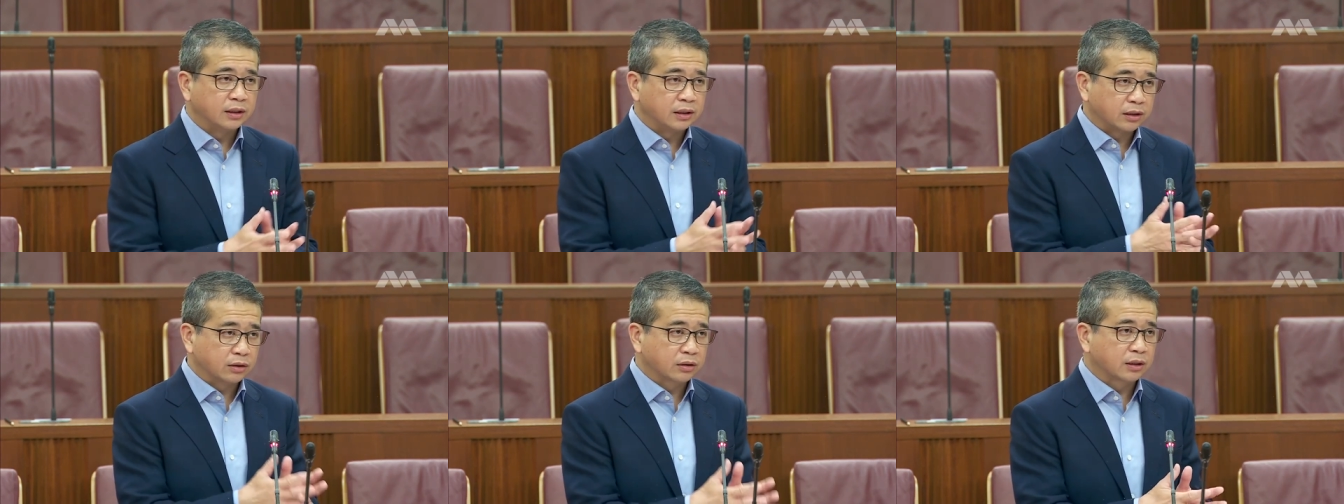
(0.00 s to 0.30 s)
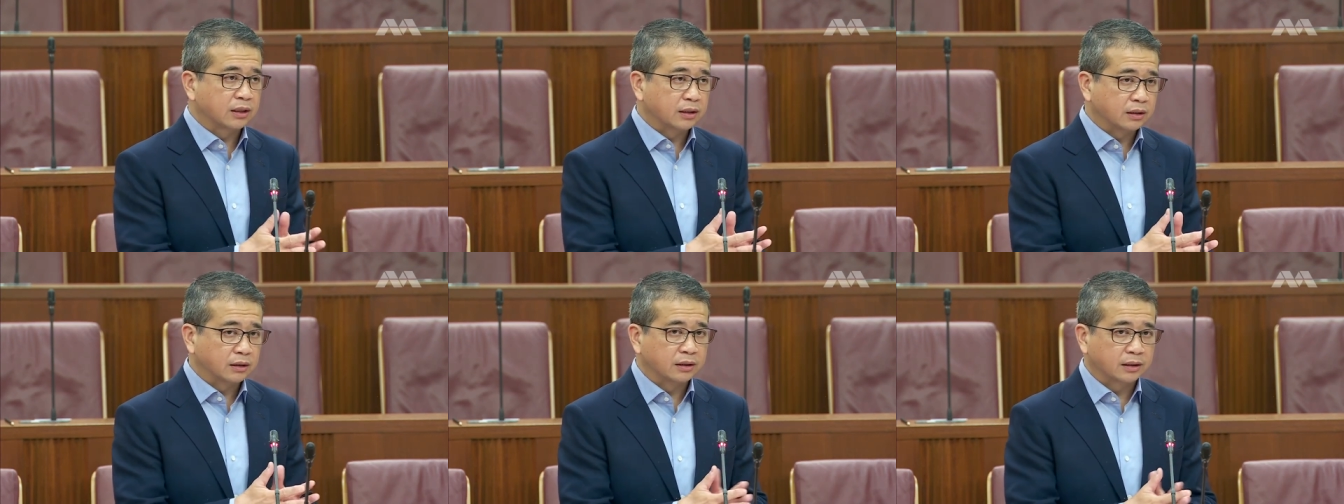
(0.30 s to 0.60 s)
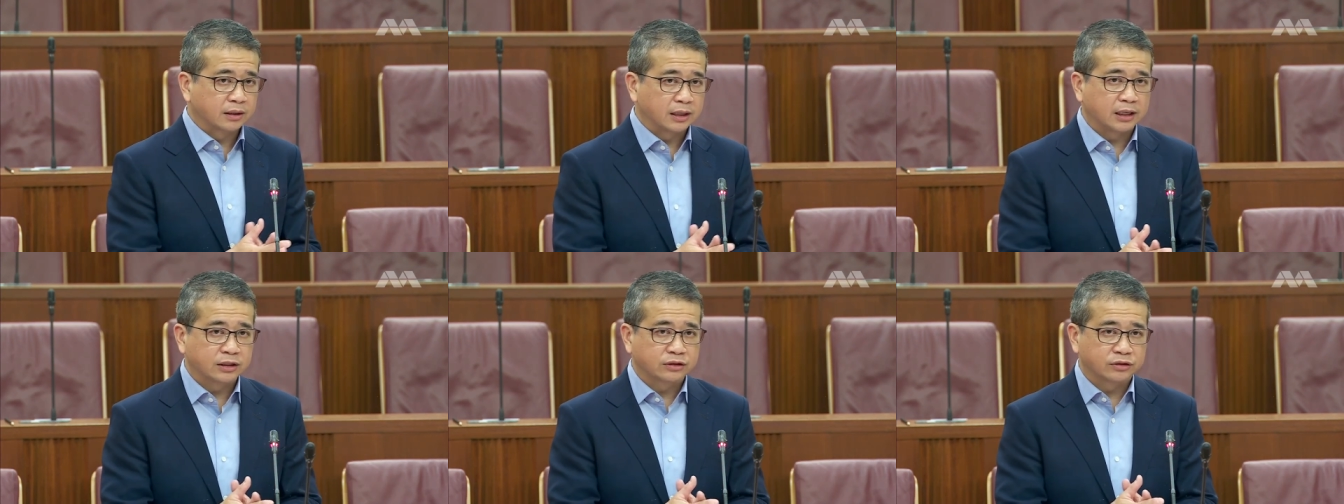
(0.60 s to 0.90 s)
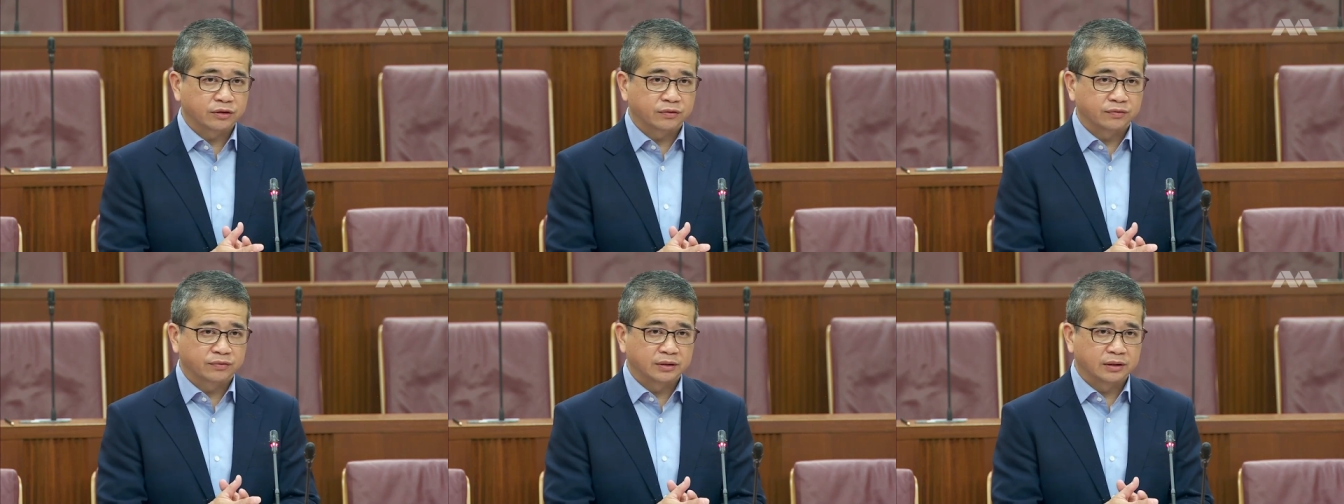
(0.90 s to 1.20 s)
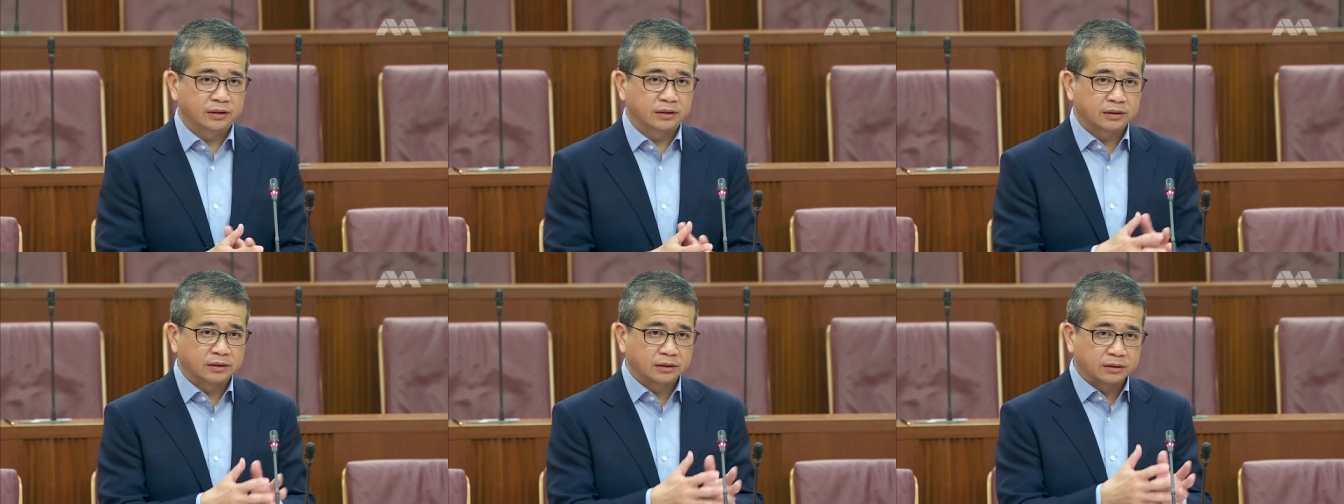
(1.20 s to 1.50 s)
in the, in the case of
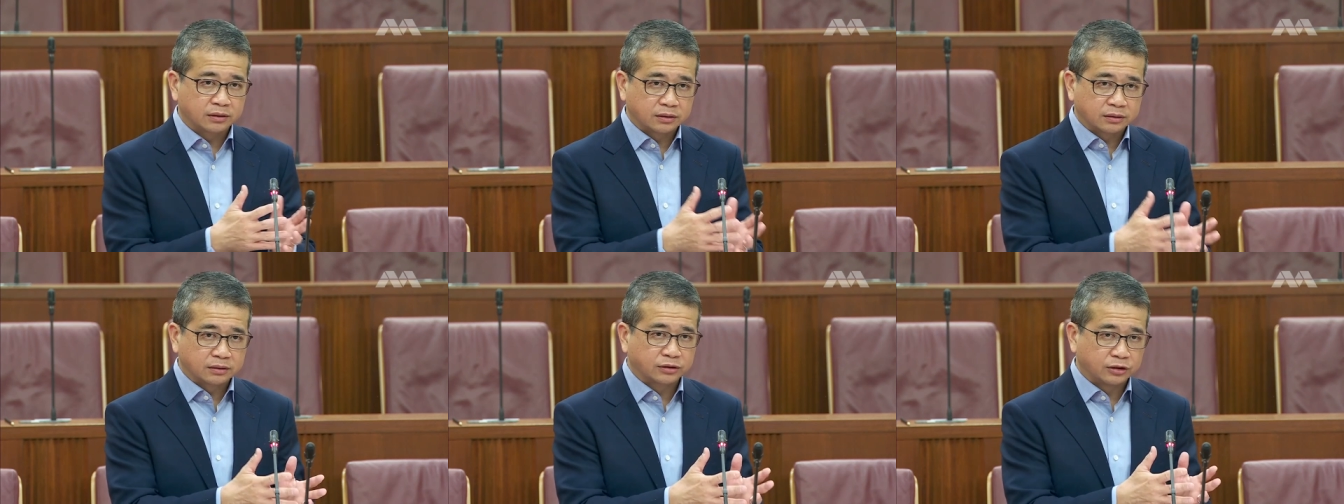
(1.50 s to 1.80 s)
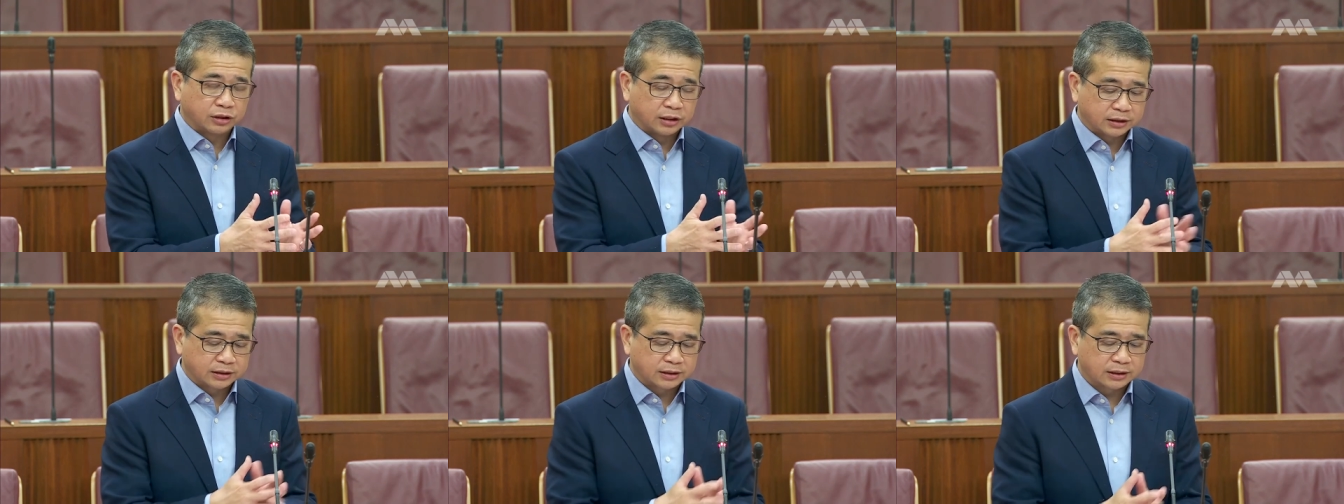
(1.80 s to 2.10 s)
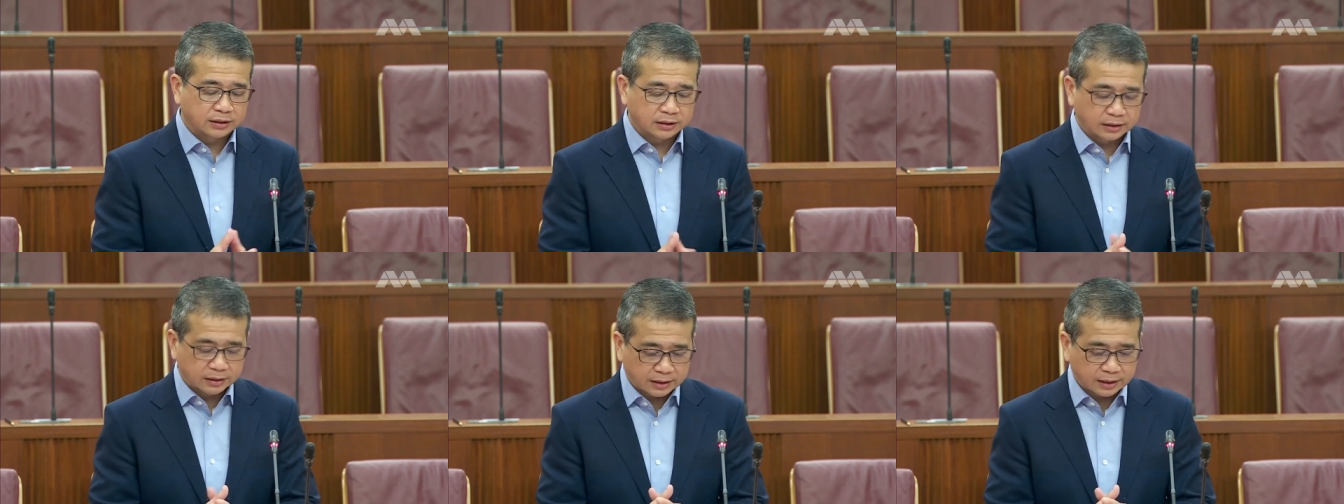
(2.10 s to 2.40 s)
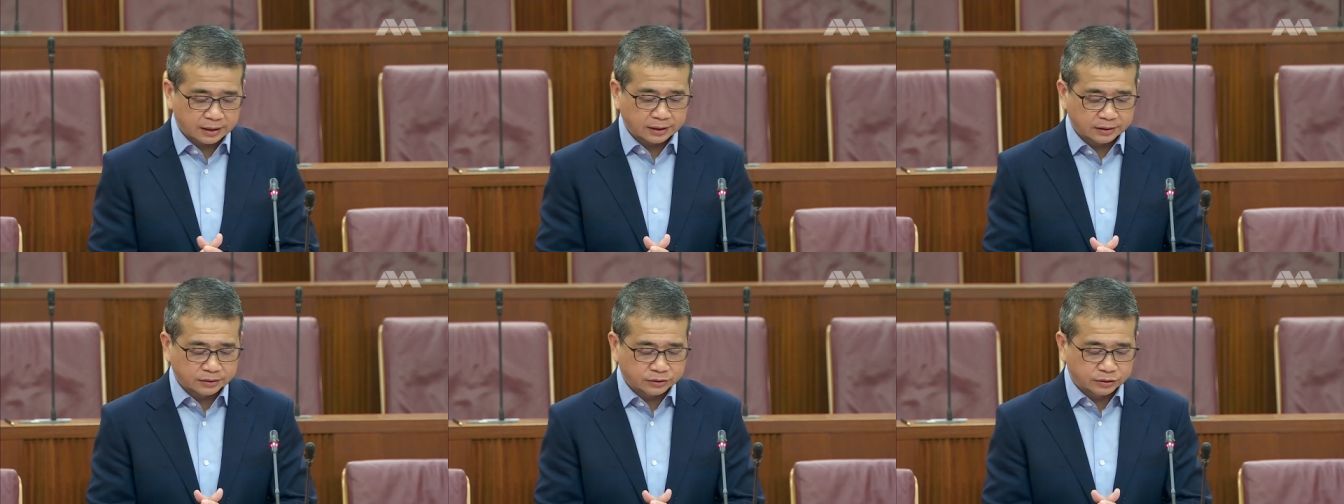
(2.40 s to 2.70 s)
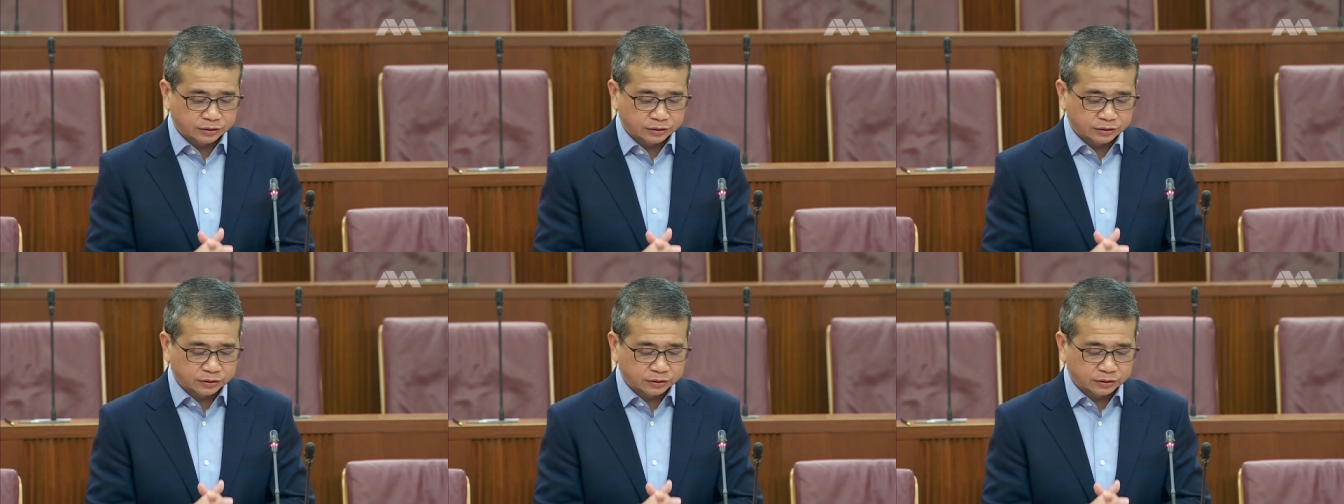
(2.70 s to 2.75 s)
the so less than the client.